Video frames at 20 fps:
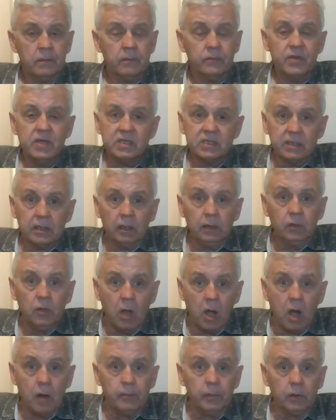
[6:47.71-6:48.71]
they're still
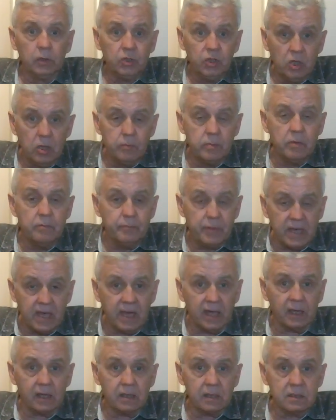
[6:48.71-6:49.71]
normal human
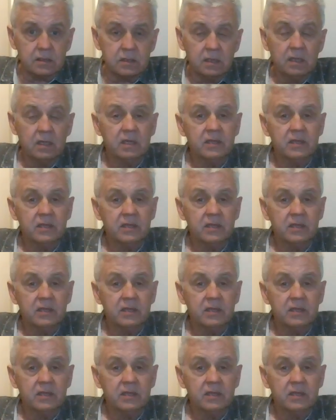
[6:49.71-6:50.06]
beings.